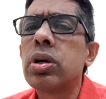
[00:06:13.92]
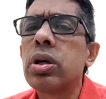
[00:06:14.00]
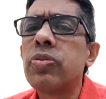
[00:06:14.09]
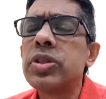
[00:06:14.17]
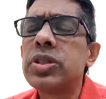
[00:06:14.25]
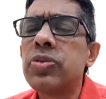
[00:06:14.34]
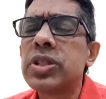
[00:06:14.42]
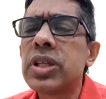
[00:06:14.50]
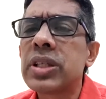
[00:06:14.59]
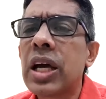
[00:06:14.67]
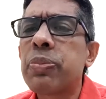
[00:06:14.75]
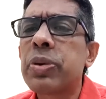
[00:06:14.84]
which has
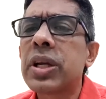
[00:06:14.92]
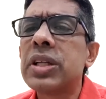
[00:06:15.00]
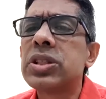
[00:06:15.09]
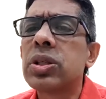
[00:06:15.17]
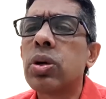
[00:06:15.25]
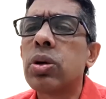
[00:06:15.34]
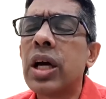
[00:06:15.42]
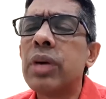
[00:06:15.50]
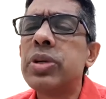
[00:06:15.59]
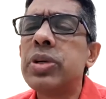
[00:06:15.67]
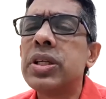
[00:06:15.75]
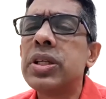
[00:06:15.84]
hypertension or
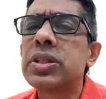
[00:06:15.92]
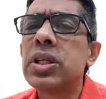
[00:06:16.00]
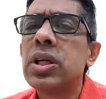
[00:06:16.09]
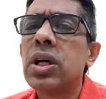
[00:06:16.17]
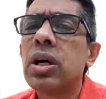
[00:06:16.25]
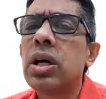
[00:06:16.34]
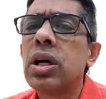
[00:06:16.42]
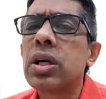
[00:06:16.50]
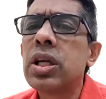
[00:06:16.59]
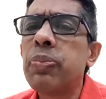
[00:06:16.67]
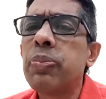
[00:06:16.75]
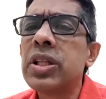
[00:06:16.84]
diabetes,
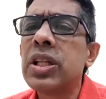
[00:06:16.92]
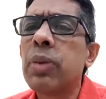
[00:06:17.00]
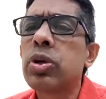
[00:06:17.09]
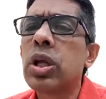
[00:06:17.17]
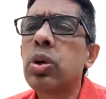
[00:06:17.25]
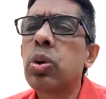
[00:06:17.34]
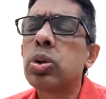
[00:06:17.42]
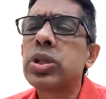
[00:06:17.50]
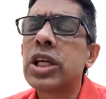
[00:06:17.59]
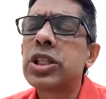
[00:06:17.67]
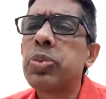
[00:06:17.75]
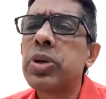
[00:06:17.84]
keeping them on a low-dose
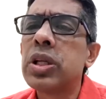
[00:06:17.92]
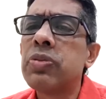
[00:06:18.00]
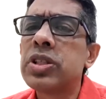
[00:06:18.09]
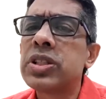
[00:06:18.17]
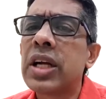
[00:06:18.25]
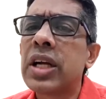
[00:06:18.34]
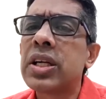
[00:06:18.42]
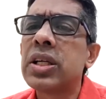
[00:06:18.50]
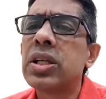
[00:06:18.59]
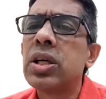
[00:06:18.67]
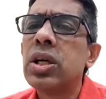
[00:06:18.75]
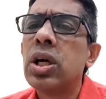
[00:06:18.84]
aspirin with
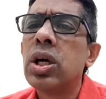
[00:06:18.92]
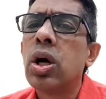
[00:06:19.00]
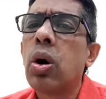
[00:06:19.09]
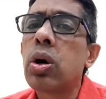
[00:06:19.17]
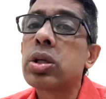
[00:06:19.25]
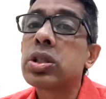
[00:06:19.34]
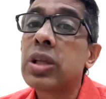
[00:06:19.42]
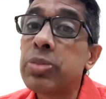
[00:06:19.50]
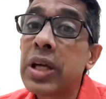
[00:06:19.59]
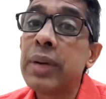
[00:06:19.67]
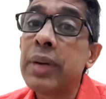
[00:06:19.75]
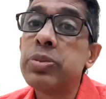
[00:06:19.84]
statin or
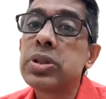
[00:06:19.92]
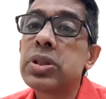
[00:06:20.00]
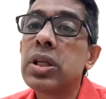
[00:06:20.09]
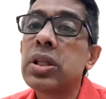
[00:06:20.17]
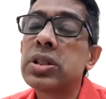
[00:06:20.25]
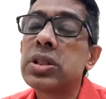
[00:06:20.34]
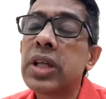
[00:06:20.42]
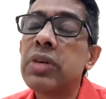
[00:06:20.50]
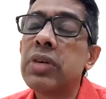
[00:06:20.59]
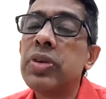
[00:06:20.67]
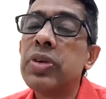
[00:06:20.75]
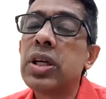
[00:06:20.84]
sometimes in the
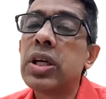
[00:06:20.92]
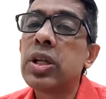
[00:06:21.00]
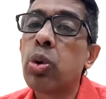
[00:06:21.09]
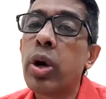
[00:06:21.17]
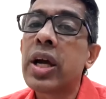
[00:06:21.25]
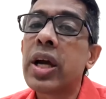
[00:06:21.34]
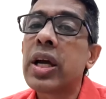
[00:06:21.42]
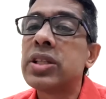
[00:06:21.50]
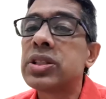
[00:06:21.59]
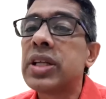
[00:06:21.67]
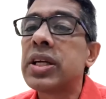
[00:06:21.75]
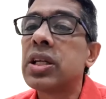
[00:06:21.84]
second week, a NOAC and
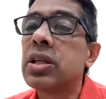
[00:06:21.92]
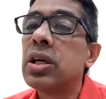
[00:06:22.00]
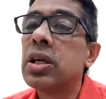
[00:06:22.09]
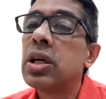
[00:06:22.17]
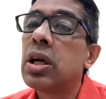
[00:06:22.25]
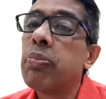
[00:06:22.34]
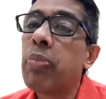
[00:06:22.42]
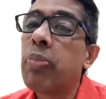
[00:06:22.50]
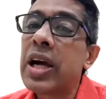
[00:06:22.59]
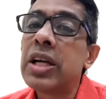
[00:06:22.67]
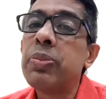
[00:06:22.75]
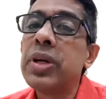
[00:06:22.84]
statin
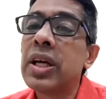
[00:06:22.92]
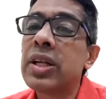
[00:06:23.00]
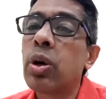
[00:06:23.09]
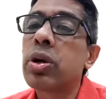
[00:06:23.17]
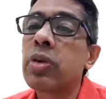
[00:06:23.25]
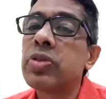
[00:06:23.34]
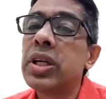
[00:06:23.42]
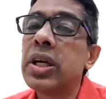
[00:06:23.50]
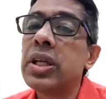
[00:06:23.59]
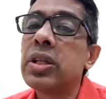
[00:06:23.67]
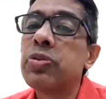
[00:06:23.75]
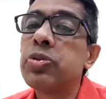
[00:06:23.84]
might be an order of the day
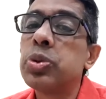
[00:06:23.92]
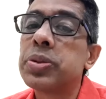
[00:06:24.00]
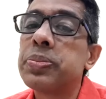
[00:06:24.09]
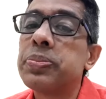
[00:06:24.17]
in the future.